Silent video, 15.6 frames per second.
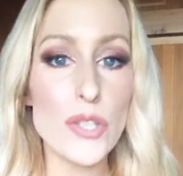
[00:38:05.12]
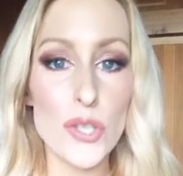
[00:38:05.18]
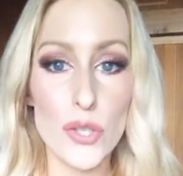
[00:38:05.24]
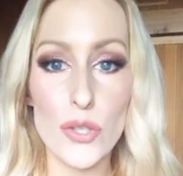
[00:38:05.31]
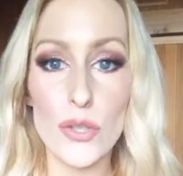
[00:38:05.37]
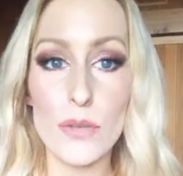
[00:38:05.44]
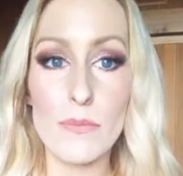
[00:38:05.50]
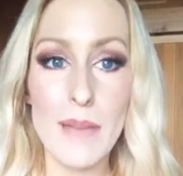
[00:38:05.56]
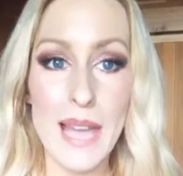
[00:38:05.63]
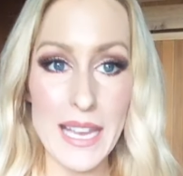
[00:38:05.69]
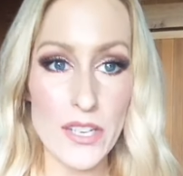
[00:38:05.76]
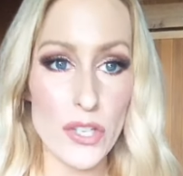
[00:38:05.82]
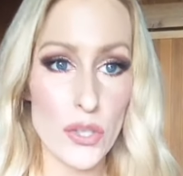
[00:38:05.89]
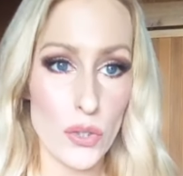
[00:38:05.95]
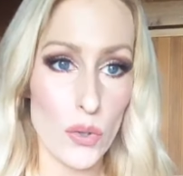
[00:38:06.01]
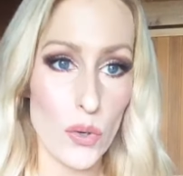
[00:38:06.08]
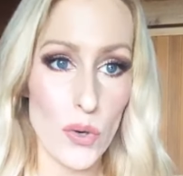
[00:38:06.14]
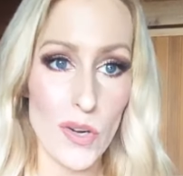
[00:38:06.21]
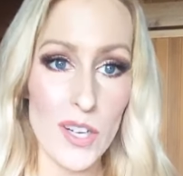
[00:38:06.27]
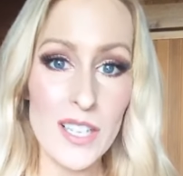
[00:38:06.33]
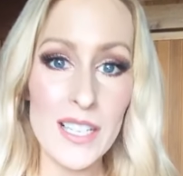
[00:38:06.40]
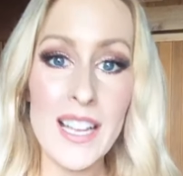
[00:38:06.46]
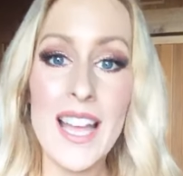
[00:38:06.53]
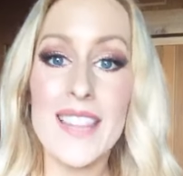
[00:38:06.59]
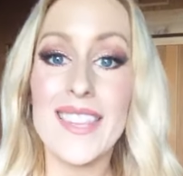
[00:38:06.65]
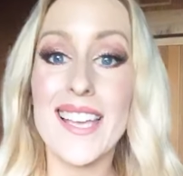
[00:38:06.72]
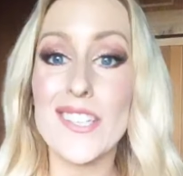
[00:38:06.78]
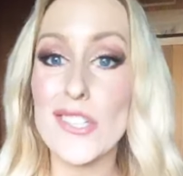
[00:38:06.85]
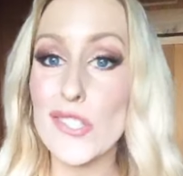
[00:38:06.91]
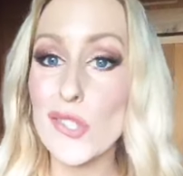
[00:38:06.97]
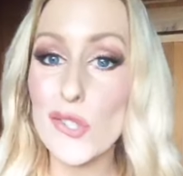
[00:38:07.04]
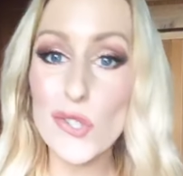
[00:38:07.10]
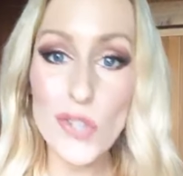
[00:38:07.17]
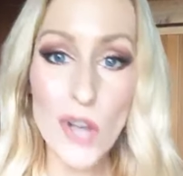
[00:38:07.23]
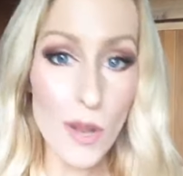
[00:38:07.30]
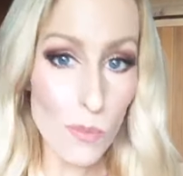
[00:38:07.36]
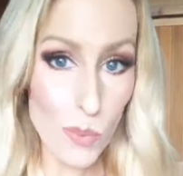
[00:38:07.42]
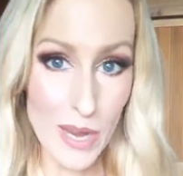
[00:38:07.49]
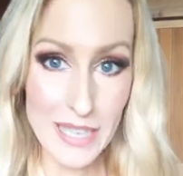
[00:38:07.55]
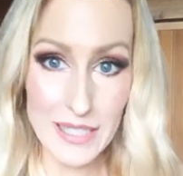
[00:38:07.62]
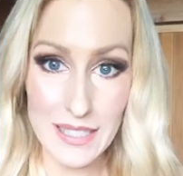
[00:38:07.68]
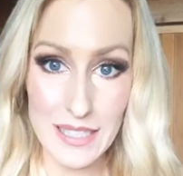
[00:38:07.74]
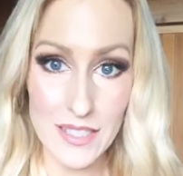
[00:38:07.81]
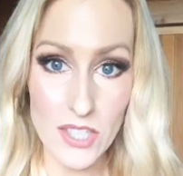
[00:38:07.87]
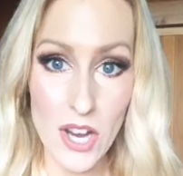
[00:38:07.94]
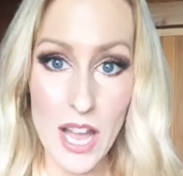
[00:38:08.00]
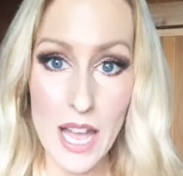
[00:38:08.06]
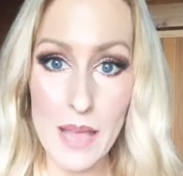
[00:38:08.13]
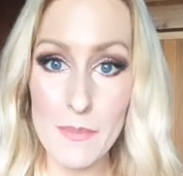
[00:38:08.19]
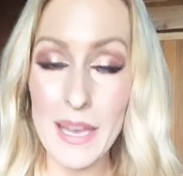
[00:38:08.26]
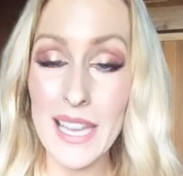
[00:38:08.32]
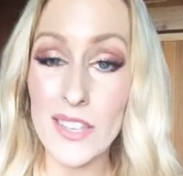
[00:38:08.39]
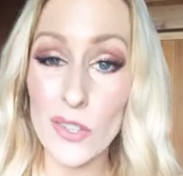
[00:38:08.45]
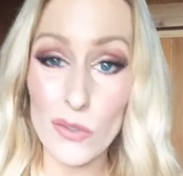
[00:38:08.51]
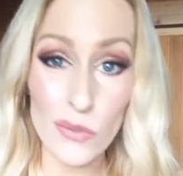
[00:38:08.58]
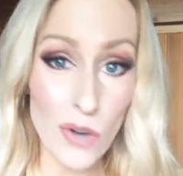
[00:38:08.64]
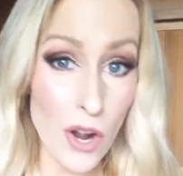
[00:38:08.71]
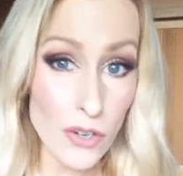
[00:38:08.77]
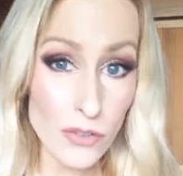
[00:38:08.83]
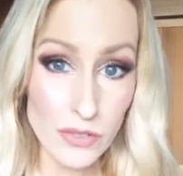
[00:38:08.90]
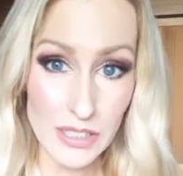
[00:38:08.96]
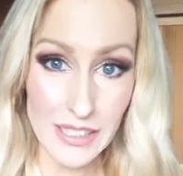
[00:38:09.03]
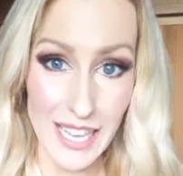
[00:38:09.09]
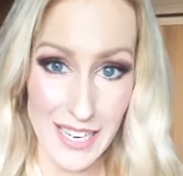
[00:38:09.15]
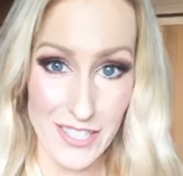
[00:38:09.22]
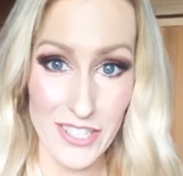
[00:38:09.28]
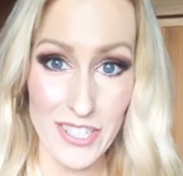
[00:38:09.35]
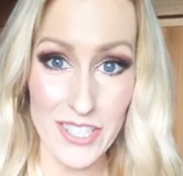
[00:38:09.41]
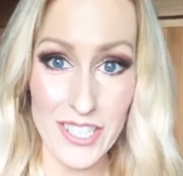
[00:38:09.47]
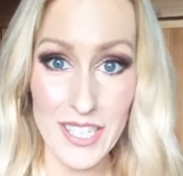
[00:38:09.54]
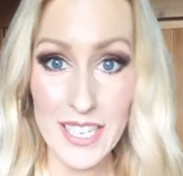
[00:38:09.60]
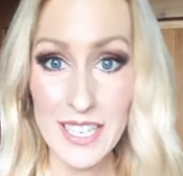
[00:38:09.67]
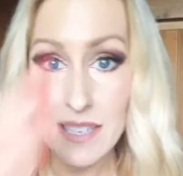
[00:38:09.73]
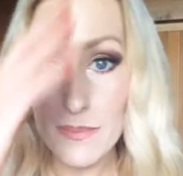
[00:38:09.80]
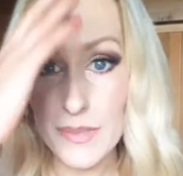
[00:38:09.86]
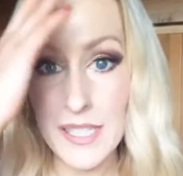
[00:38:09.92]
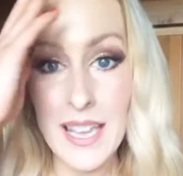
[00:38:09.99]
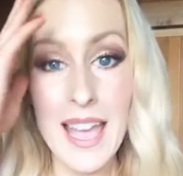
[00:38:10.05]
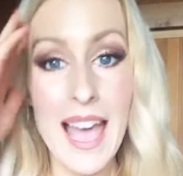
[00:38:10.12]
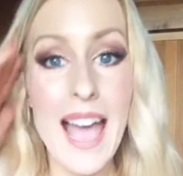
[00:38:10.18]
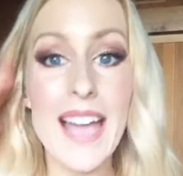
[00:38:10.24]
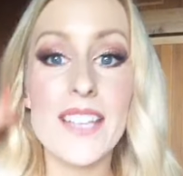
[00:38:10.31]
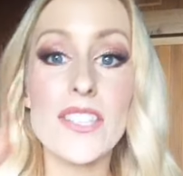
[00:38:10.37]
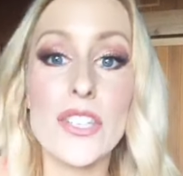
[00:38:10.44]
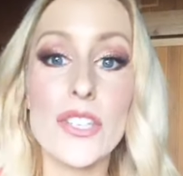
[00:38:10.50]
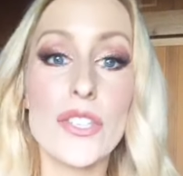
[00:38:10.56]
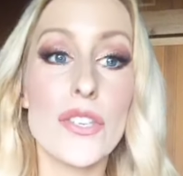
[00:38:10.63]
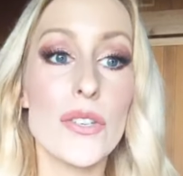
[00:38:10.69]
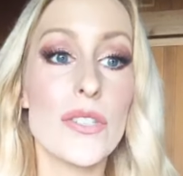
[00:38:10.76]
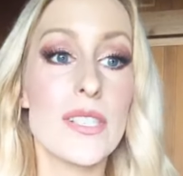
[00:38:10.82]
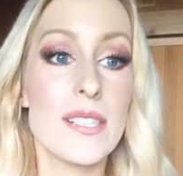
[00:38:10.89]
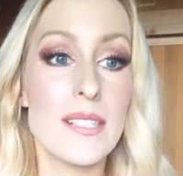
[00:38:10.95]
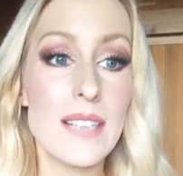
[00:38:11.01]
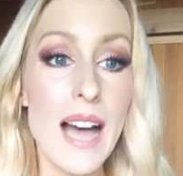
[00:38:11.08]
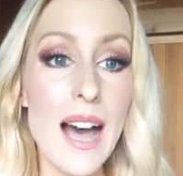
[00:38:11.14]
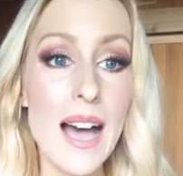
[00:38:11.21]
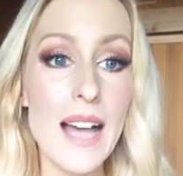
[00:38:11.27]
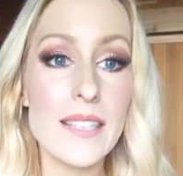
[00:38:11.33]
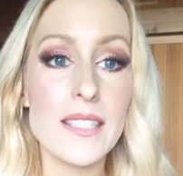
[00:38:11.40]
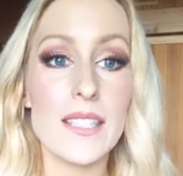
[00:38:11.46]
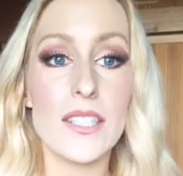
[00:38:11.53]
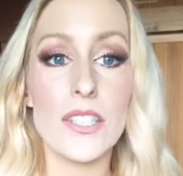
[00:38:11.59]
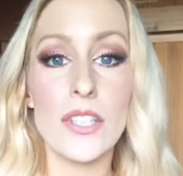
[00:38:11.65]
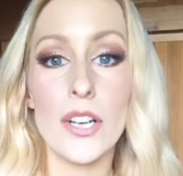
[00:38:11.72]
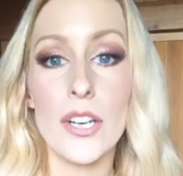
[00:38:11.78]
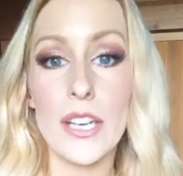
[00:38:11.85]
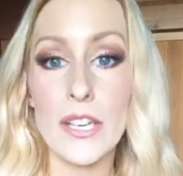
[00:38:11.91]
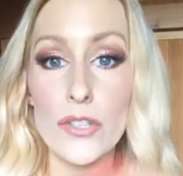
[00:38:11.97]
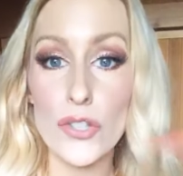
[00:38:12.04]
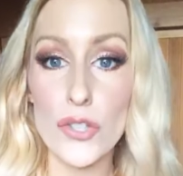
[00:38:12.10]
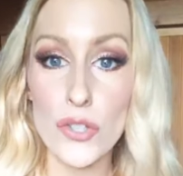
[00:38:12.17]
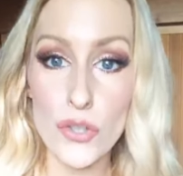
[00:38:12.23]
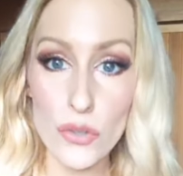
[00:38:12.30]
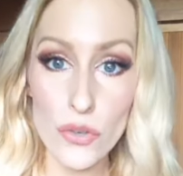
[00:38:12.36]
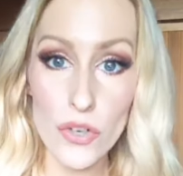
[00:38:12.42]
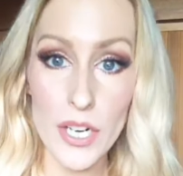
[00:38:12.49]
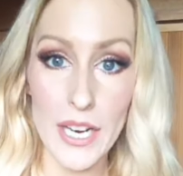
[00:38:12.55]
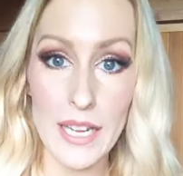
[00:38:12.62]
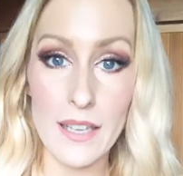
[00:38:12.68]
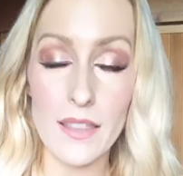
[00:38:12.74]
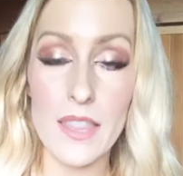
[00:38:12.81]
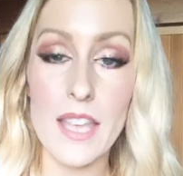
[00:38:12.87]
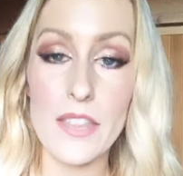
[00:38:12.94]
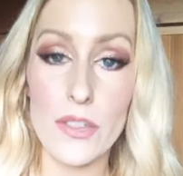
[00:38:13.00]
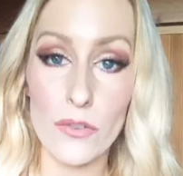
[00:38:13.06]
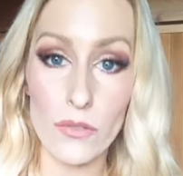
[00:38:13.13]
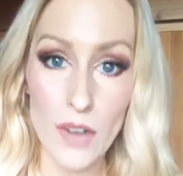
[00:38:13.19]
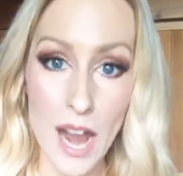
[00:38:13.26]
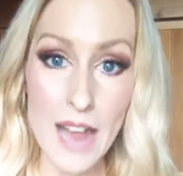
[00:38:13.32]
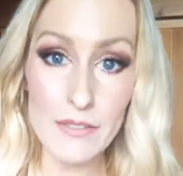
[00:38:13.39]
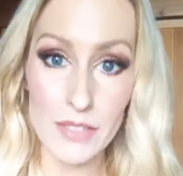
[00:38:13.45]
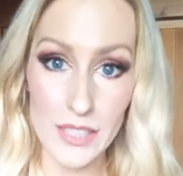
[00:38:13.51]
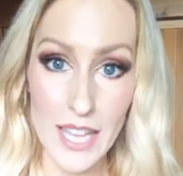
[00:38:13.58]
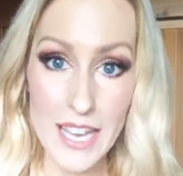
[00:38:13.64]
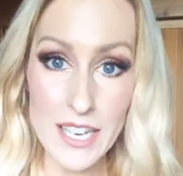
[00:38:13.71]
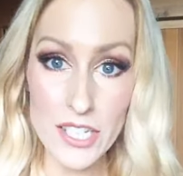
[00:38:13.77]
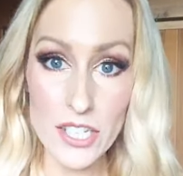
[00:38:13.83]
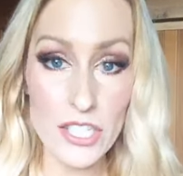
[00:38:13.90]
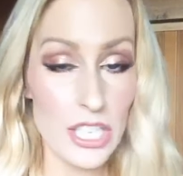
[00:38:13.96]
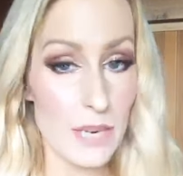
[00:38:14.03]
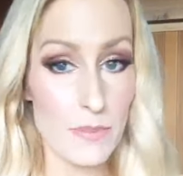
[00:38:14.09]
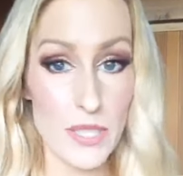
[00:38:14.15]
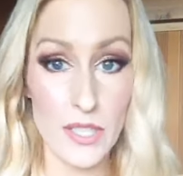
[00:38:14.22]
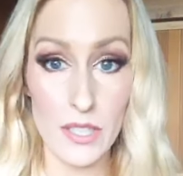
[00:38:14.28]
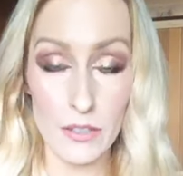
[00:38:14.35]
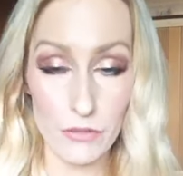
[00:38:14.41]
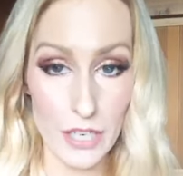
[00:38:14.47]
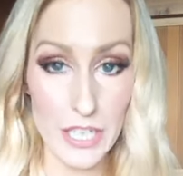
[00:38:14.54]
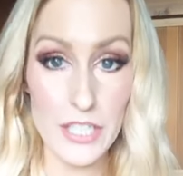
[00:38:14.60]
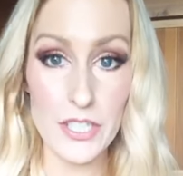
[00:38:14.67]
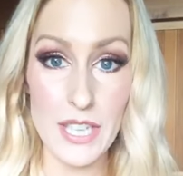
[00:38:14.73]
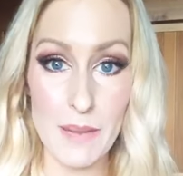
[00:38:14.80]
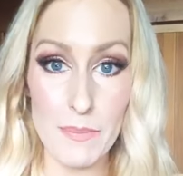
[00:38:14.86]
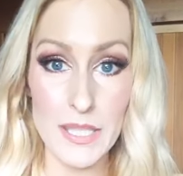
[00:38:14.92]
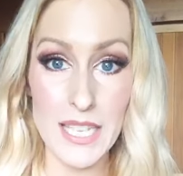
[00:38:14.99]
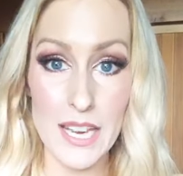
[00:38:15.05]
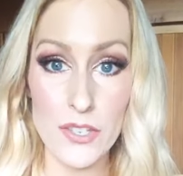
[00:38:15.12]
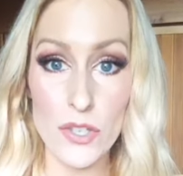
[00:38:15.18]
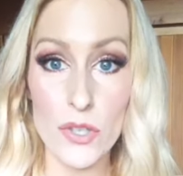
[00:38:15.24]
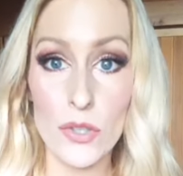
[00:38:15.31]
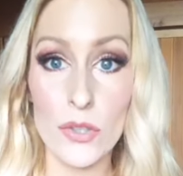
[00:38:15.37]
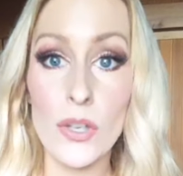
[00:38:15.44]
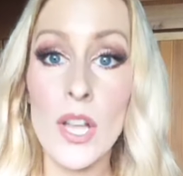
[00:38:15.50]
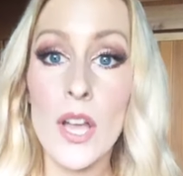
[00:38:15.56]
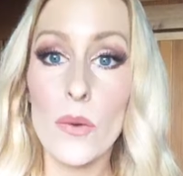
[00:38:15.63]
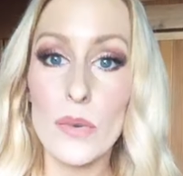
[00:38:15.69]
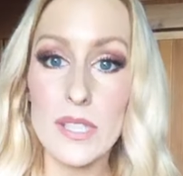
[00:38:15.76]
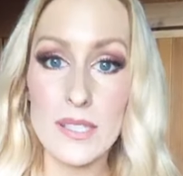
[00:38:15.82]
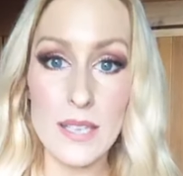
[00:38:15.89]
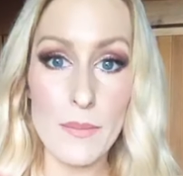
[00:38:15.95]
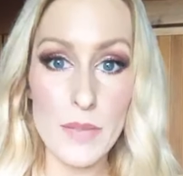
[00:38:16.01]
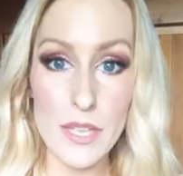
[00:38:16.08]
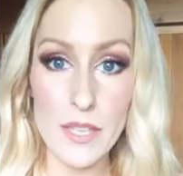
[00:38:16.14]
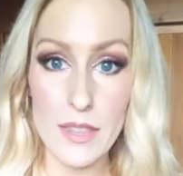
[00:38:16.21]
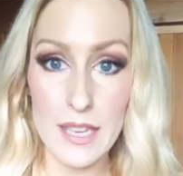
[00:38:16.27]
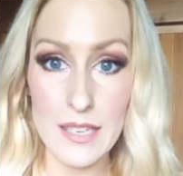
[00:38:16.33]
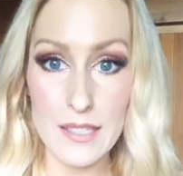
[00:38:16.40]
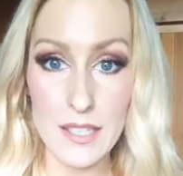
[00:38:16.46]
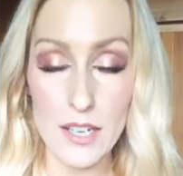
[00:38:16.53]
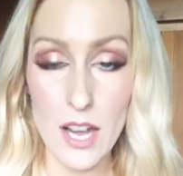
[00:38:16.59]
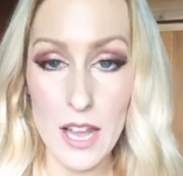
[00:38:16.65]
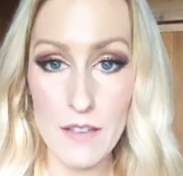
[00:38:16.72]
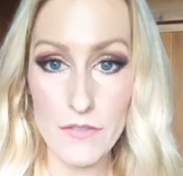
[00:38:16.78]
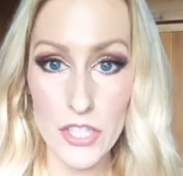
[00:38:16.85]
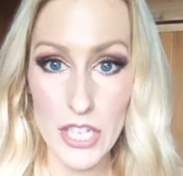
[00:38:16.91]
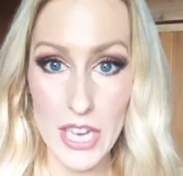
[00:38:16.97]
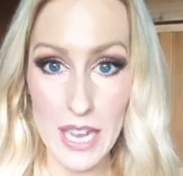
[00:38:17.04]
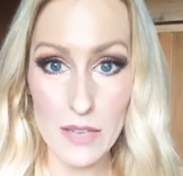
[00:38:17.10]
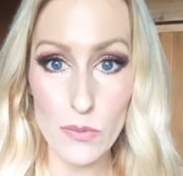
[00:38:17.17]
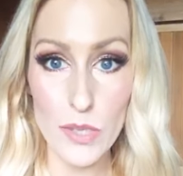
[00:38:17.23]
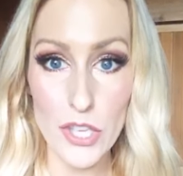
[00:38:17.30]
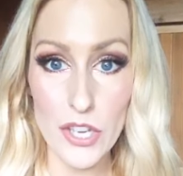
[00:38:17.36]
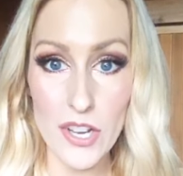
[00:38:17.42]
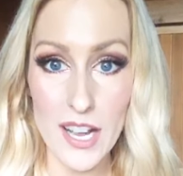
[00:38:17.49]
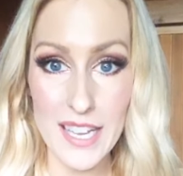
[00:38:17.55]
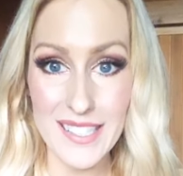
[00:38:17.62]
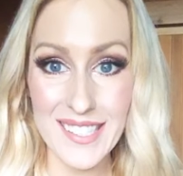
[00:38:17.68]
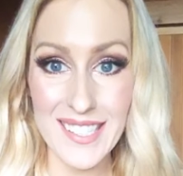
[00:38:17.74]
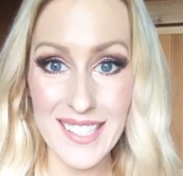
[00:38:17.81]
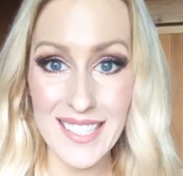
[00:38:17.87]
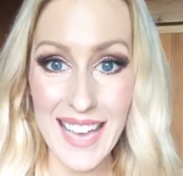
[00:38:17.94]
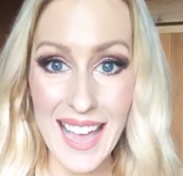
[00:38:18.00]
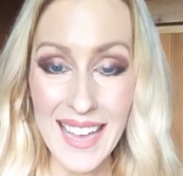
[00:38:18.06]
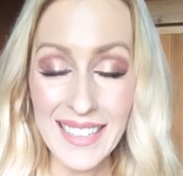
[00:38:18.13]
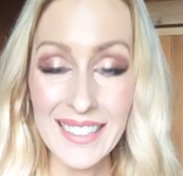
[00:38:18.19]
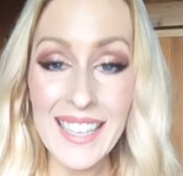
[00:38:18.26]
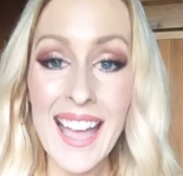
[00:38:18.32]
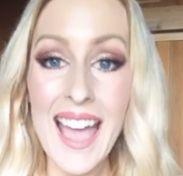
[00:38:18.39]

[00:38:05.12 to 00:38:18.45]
to make sure that you stop wasting time in the wrong relationships and you start, you know, ensuring that the right relationships are going to reach their potential with some of the things that I've shared with you guys today.